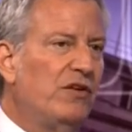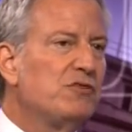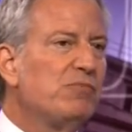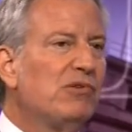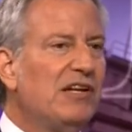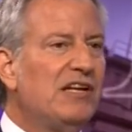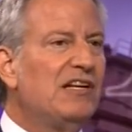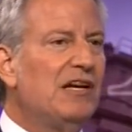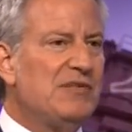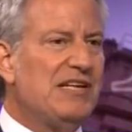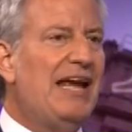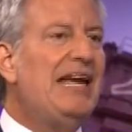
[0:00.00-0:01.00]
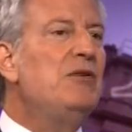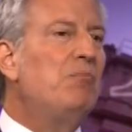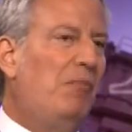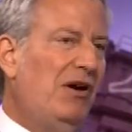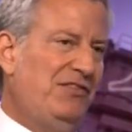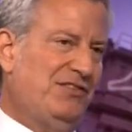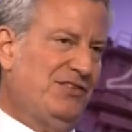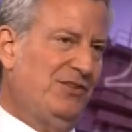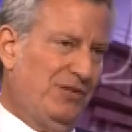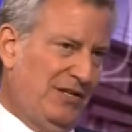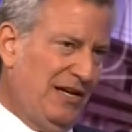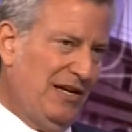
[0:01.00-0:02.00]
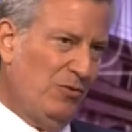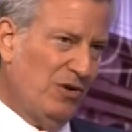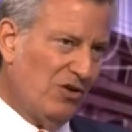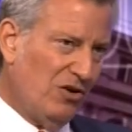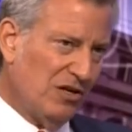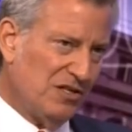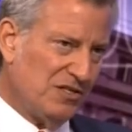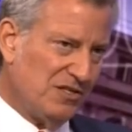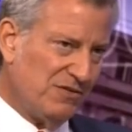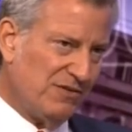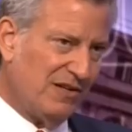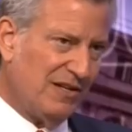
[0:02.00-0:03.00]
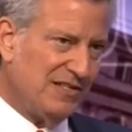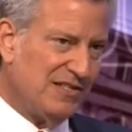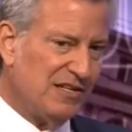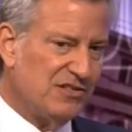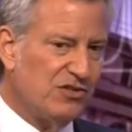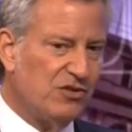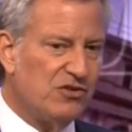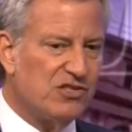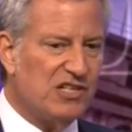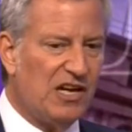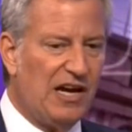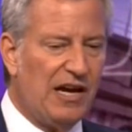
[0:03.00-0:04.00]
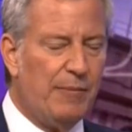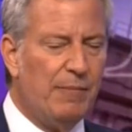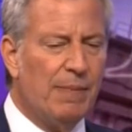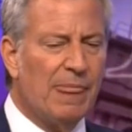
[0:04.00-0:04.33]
There's plenty of time. It's 8 months till the Iowa caucuses, for God's sake, so there's time.